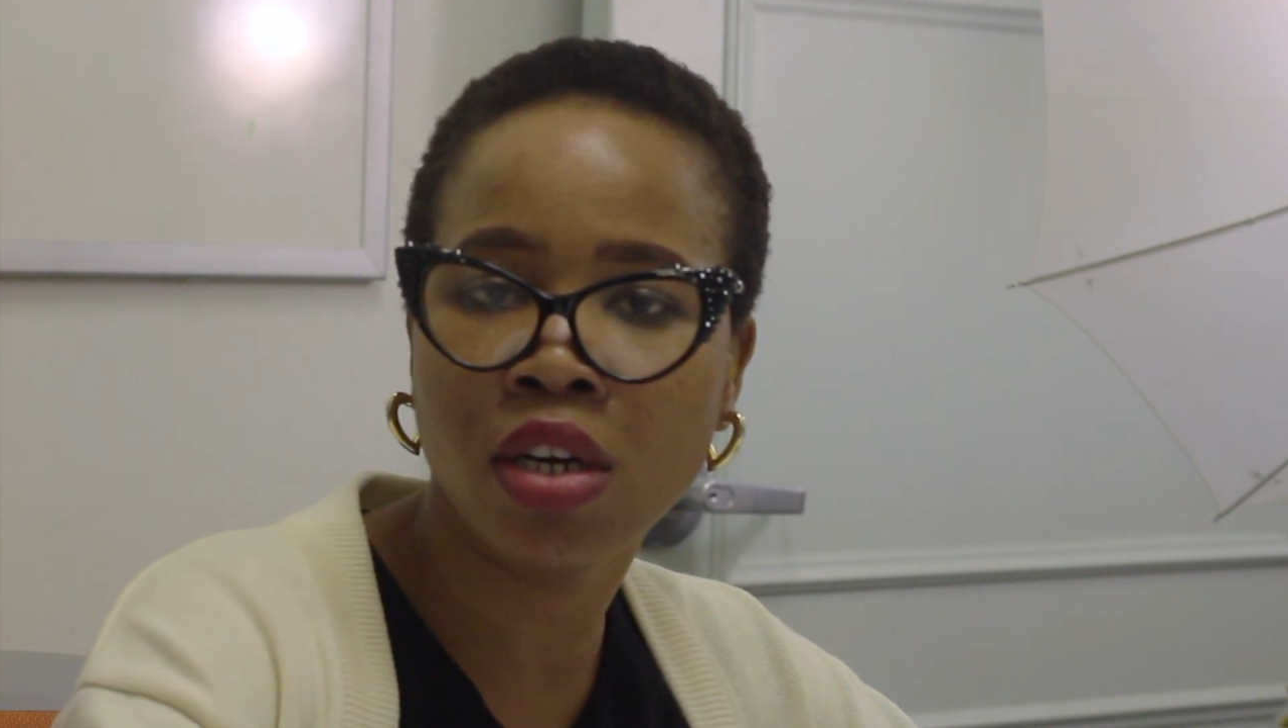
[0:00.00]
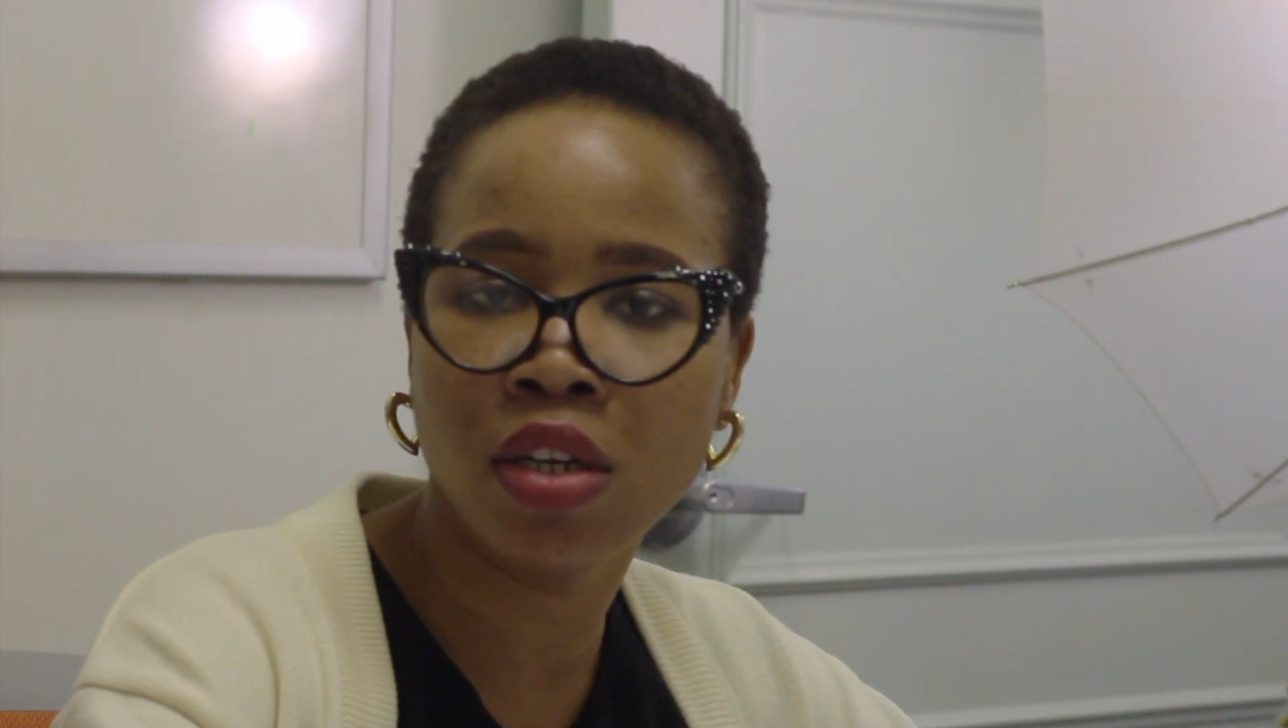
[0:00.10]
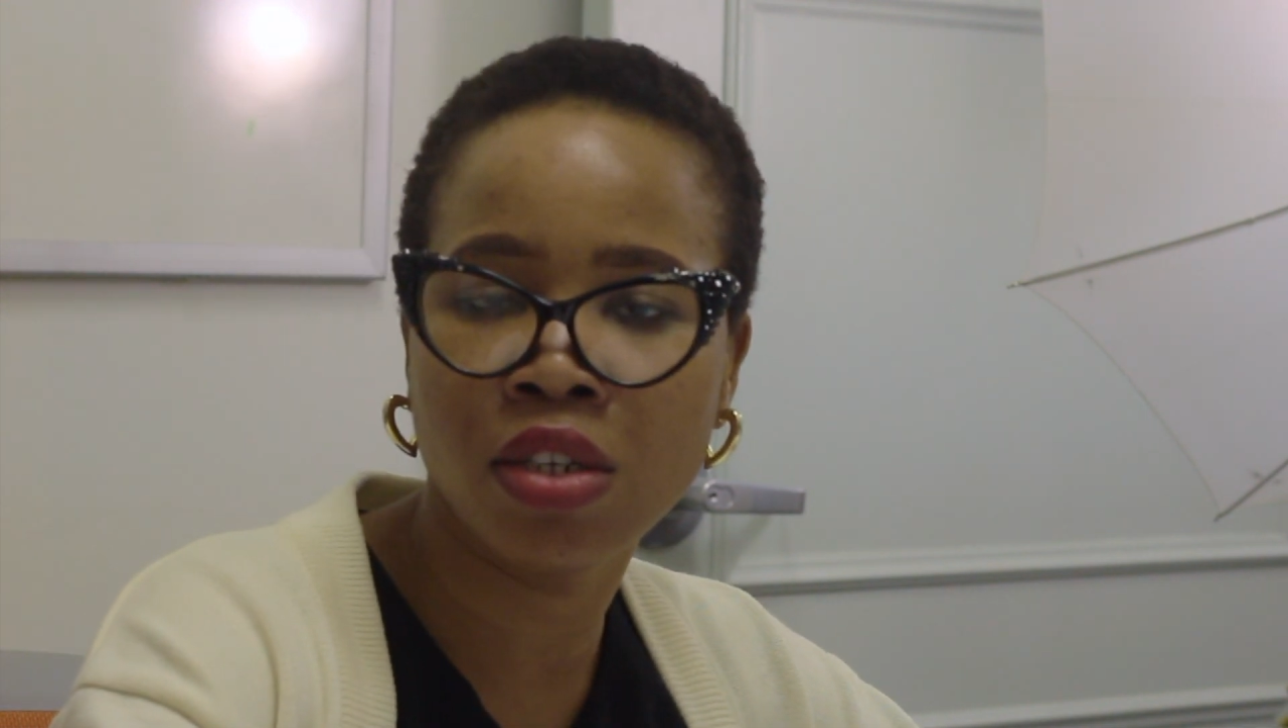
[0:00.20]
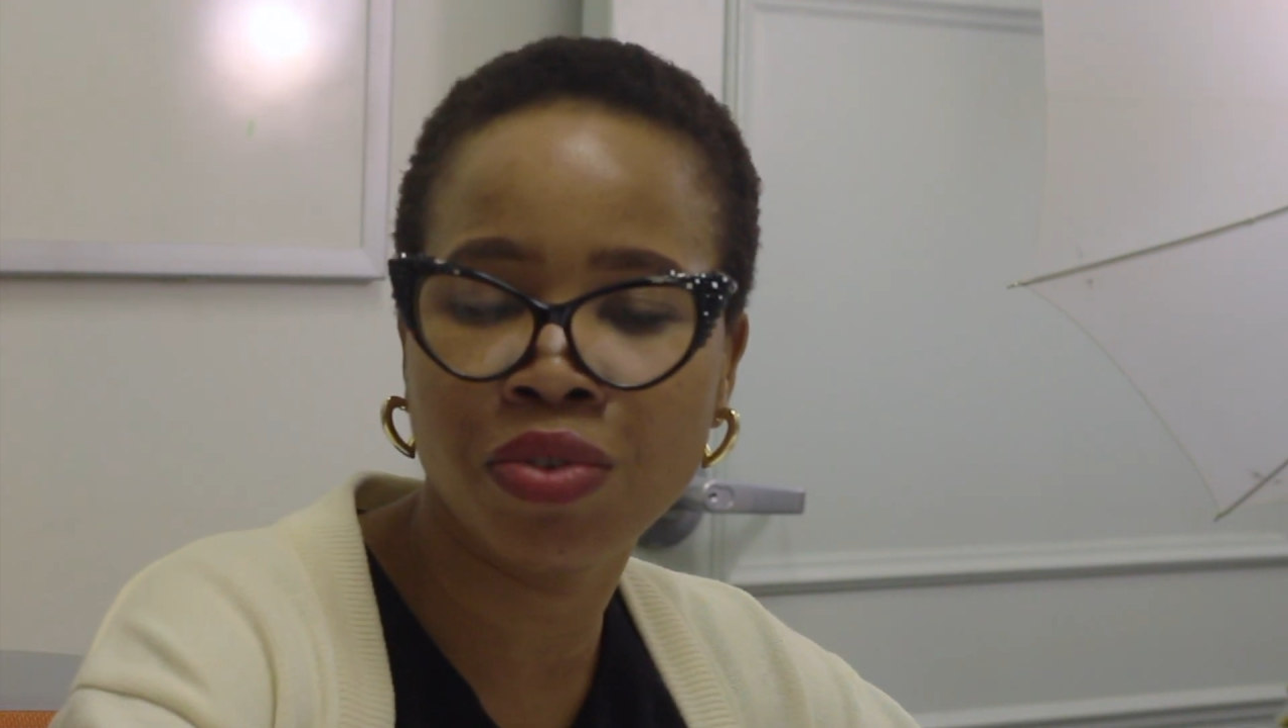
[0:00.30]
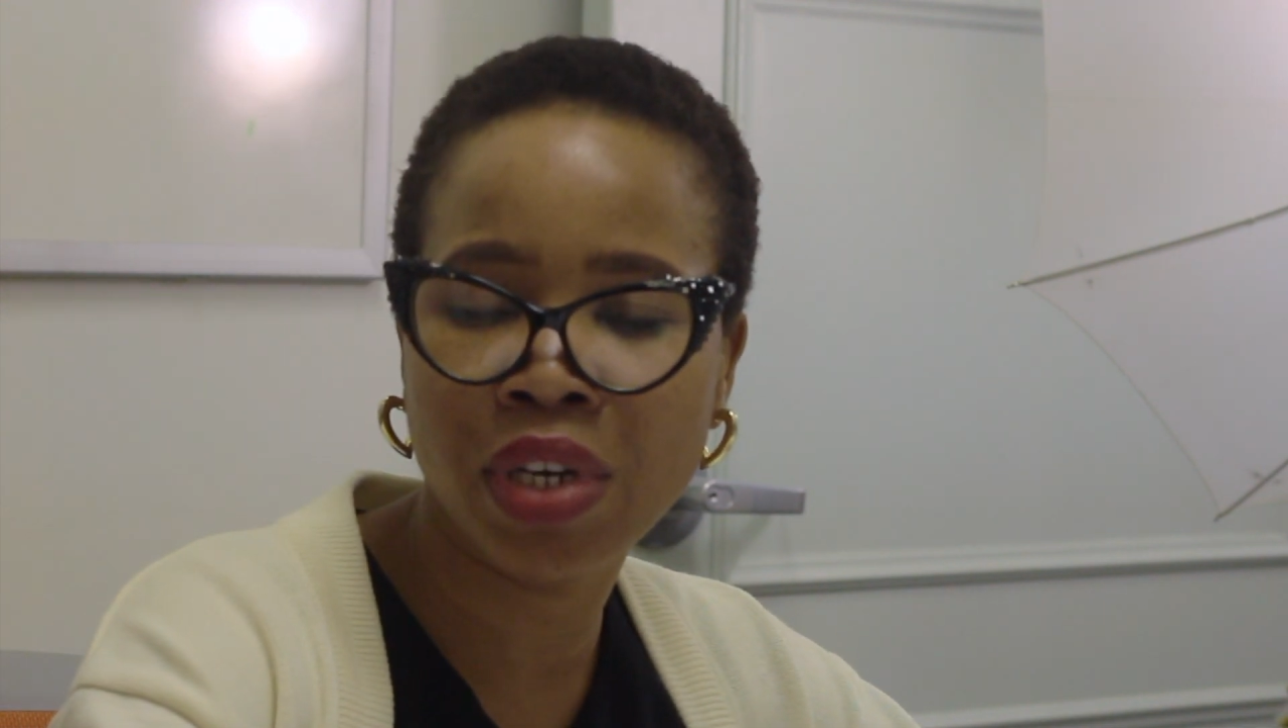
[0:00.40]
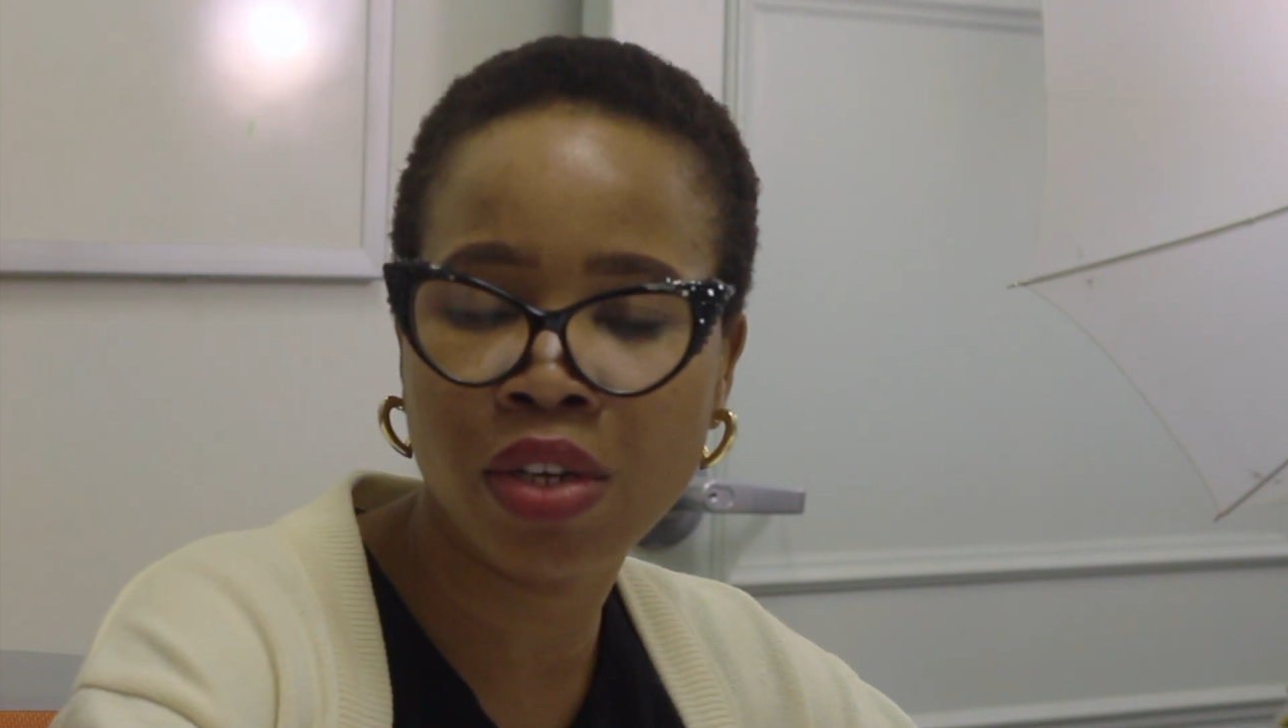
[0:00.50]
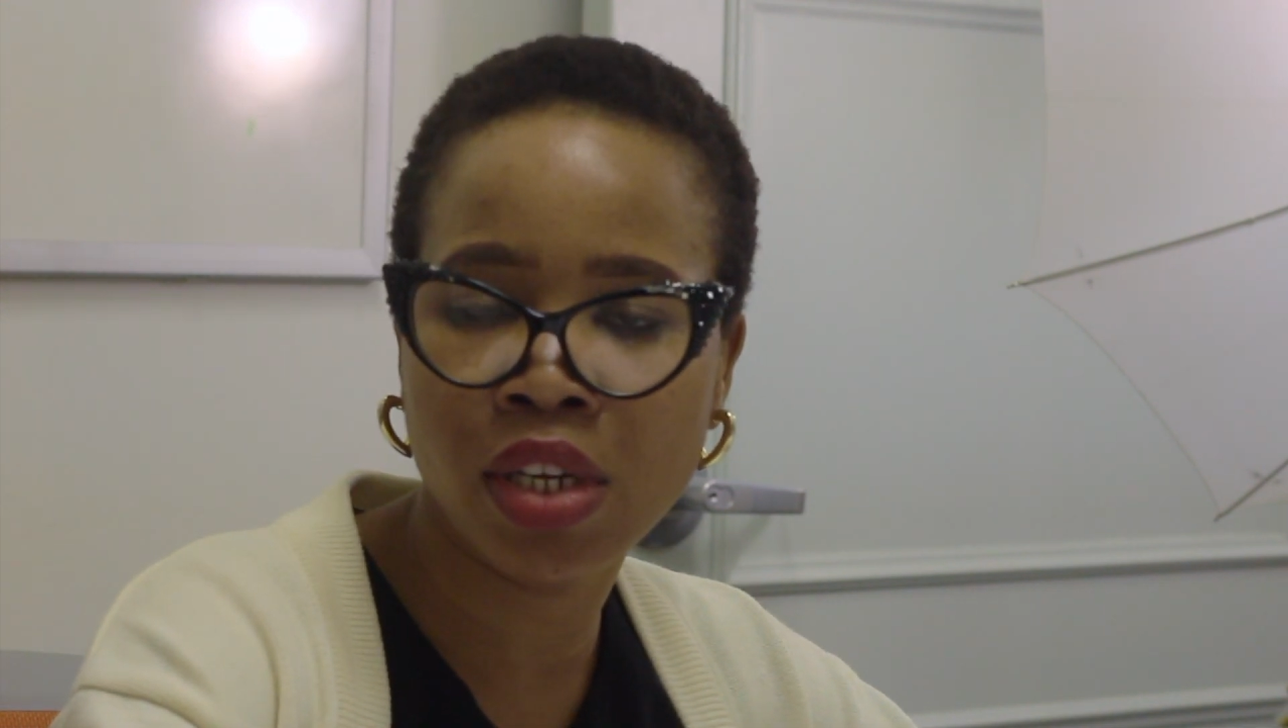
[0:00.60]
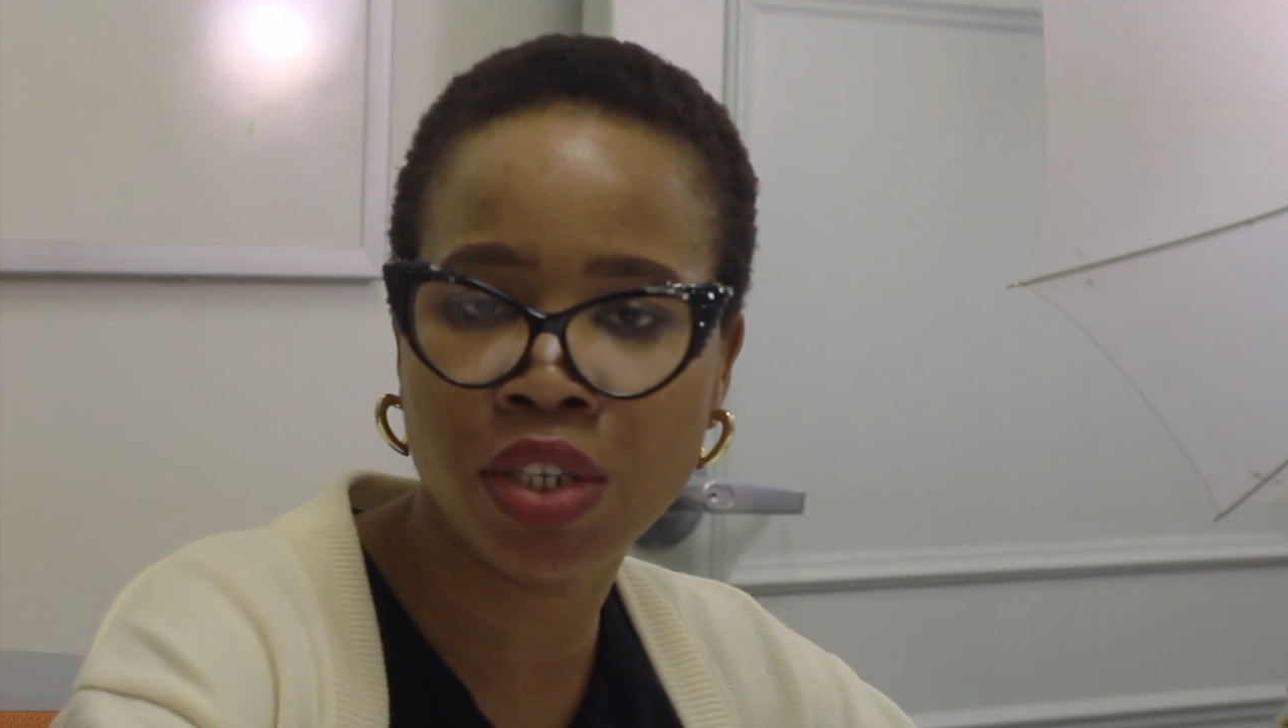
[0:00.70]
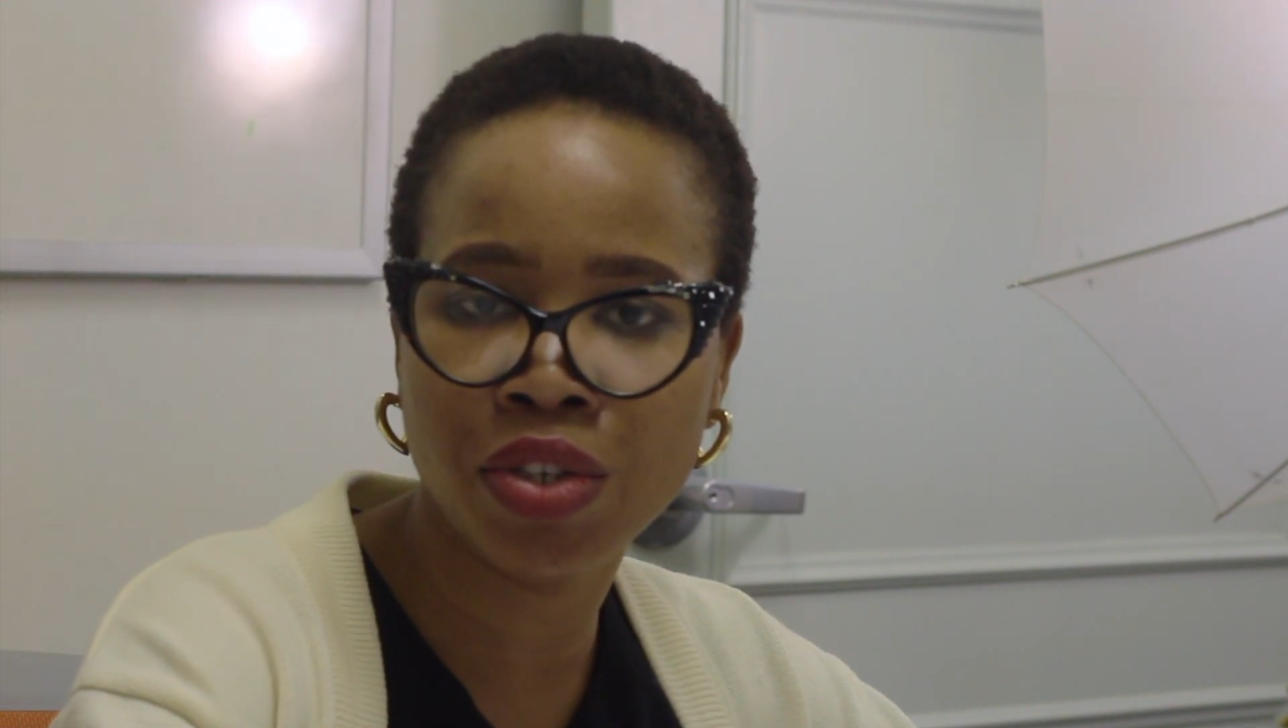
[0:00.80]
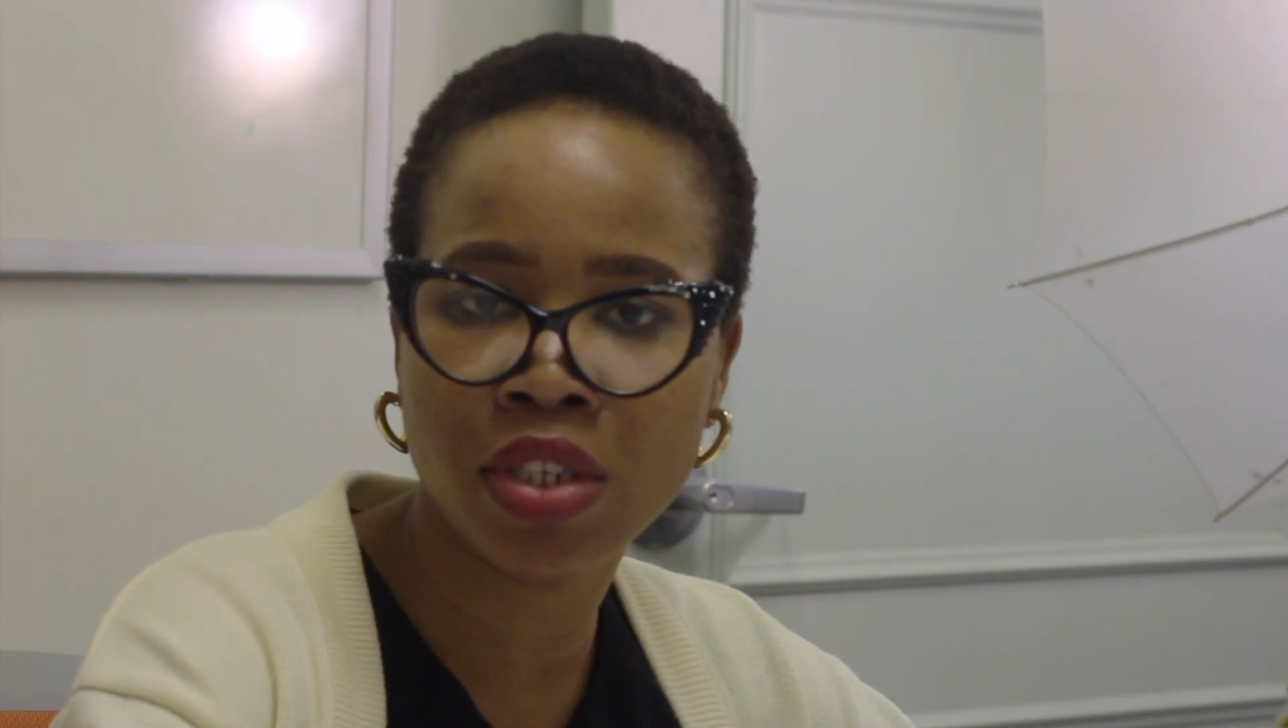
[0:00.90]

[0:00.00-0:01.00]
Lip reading: in the regulatory